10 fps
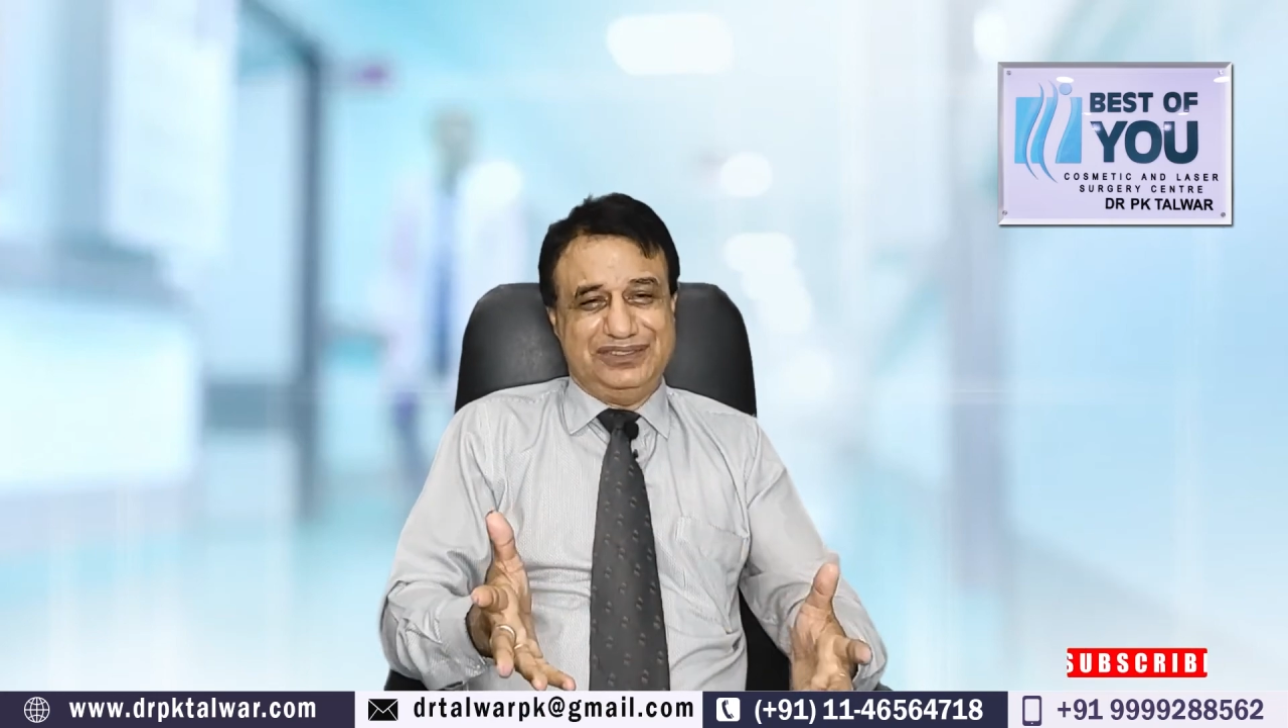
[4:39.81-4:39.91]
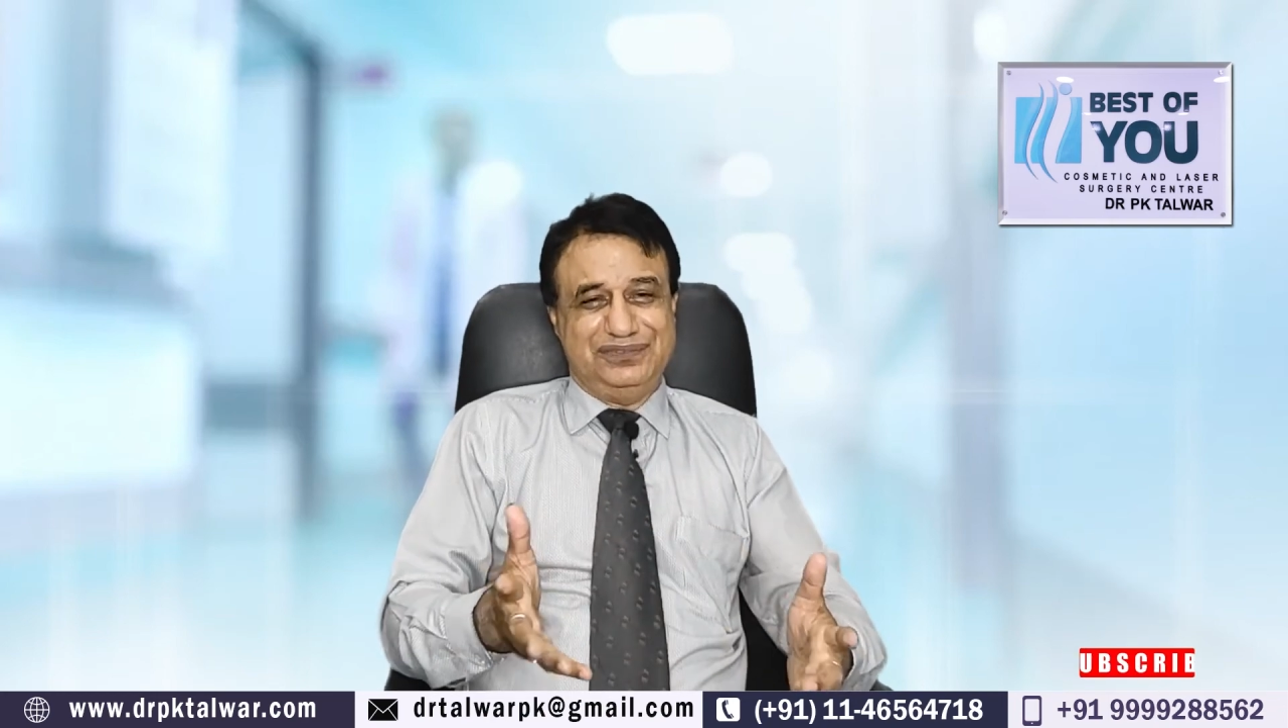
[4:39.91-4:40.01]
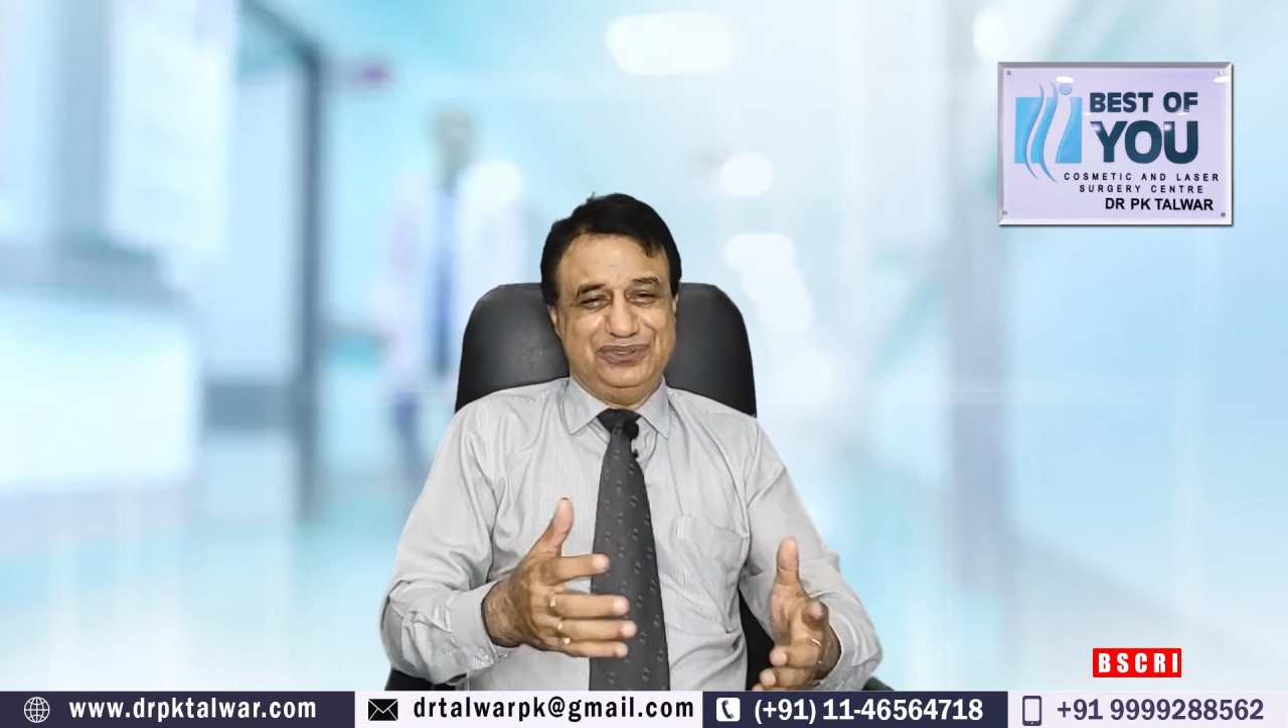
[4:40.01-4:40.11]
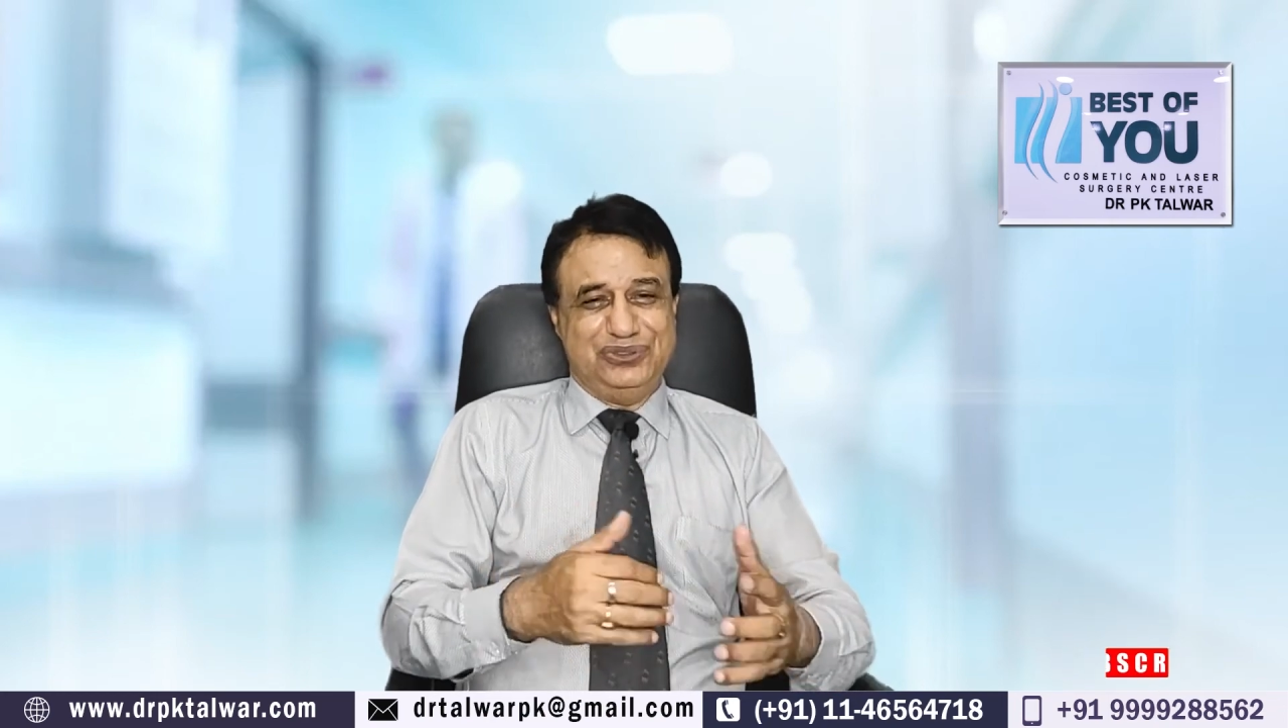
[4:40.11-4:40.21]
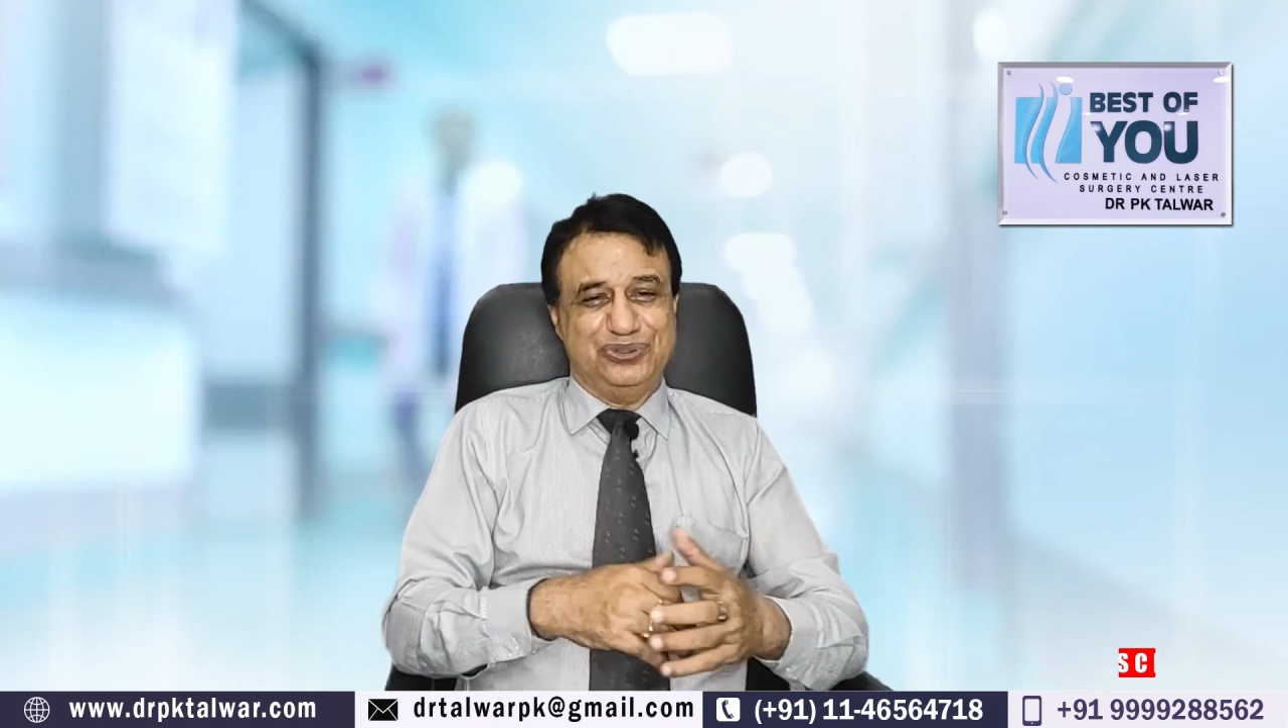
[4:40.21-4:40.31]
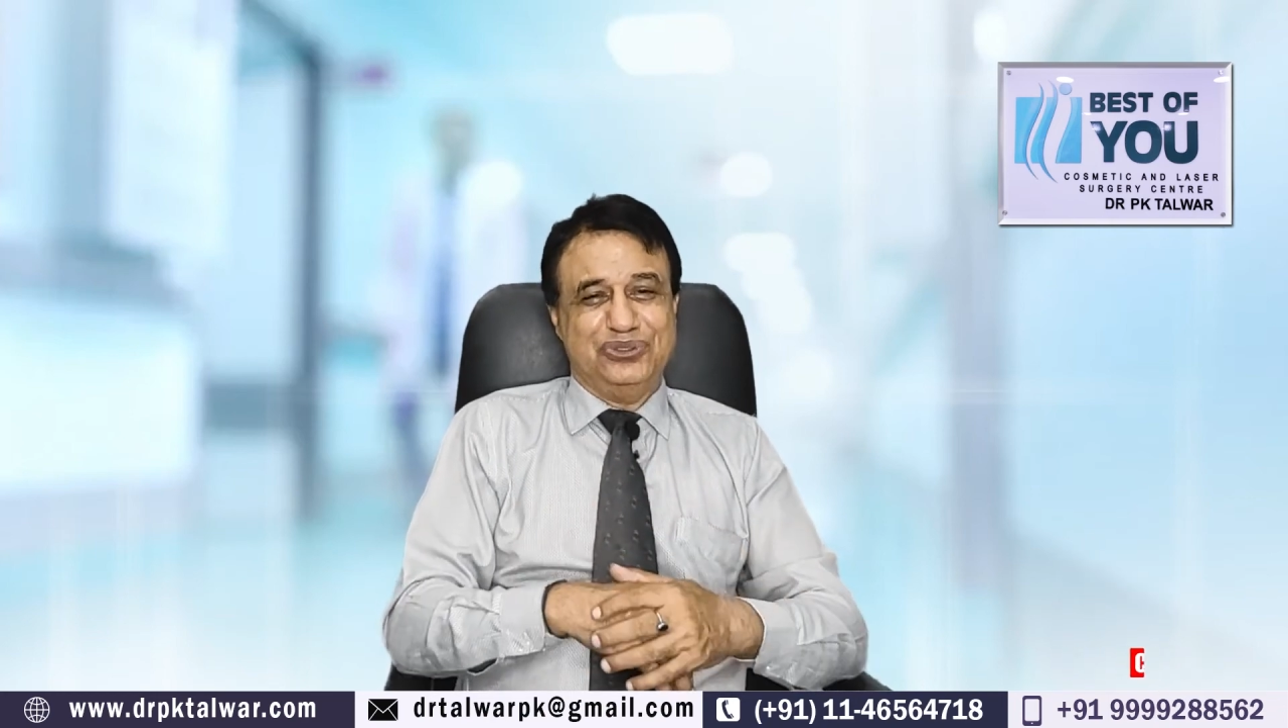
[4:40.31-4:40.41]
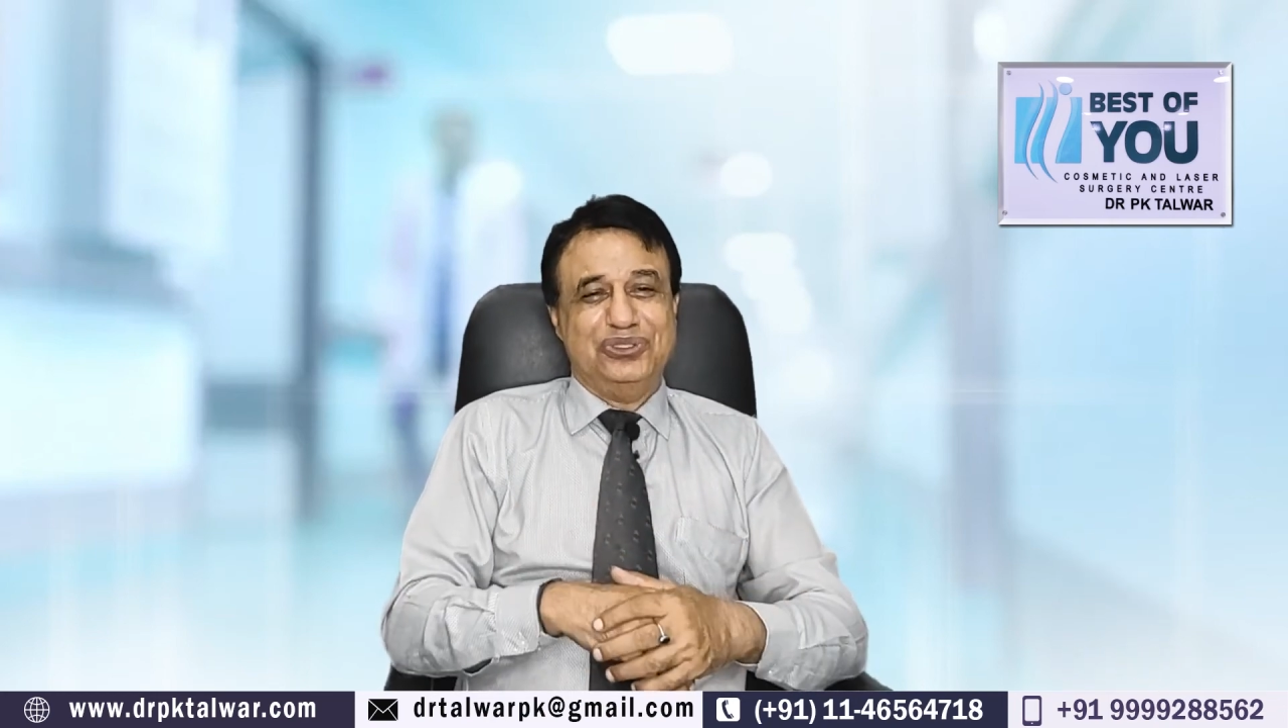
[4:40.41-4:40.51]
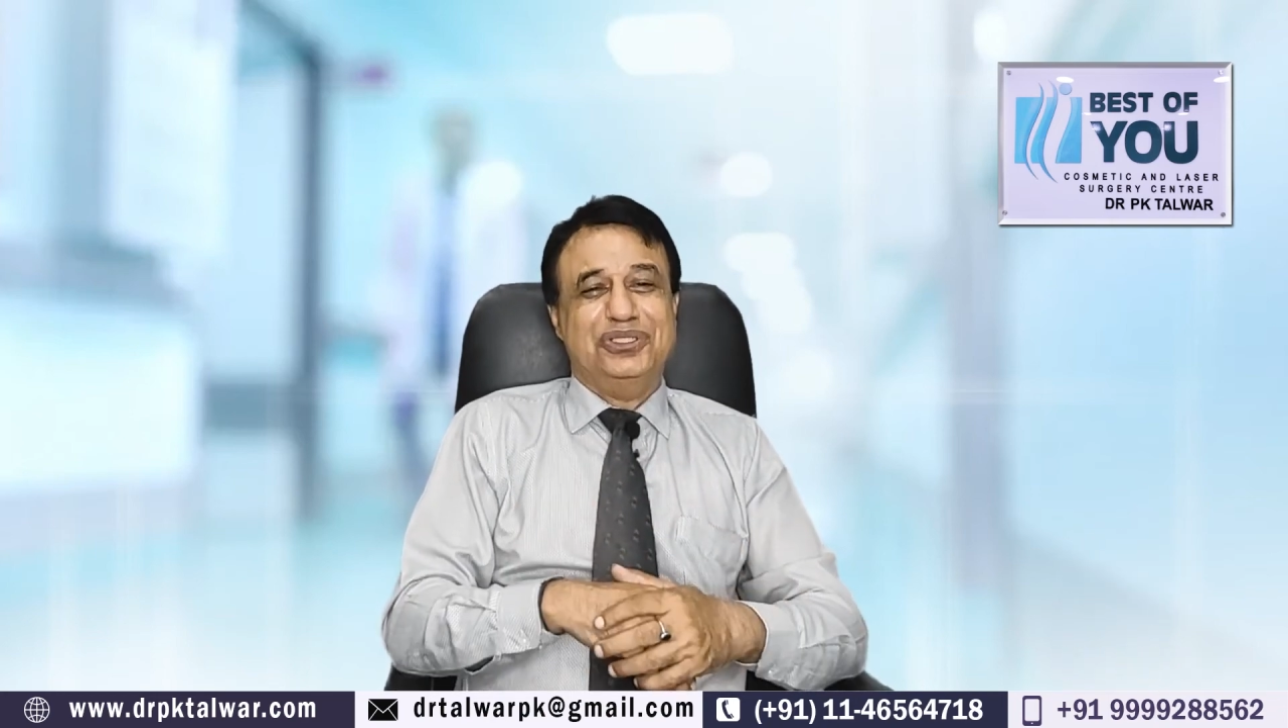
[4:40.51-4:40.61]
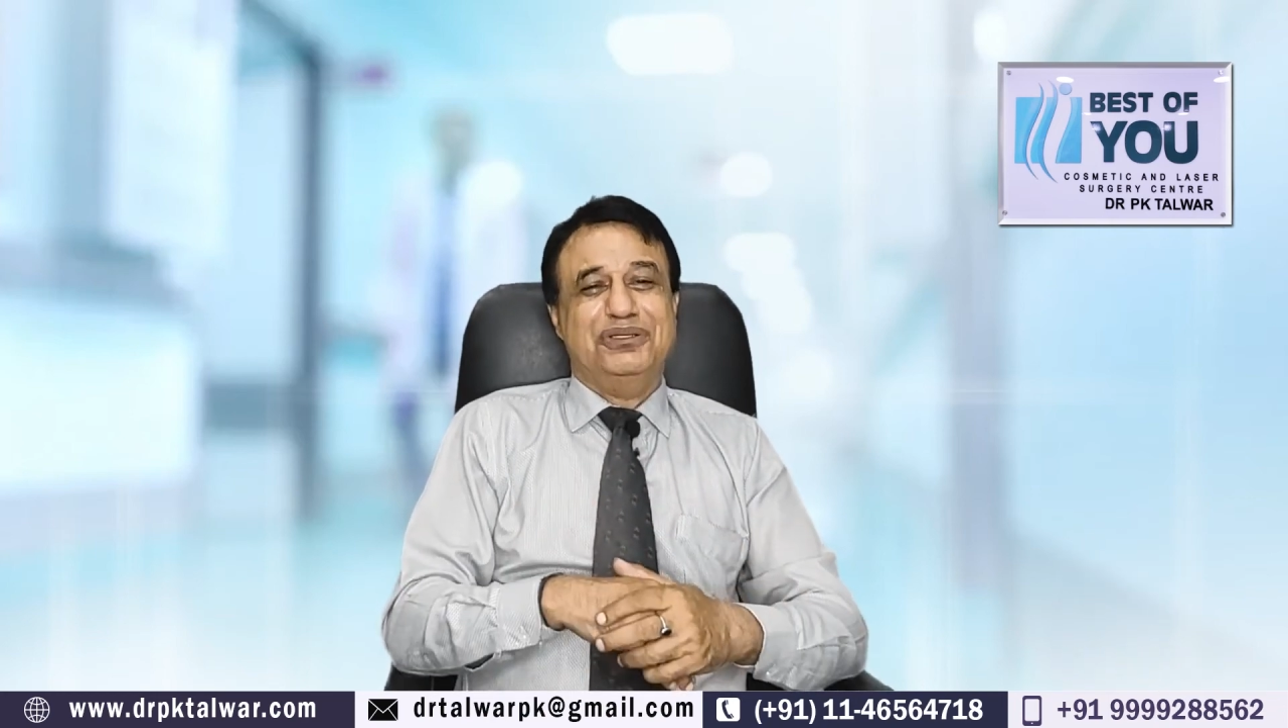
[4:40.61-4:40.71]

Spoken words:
the video,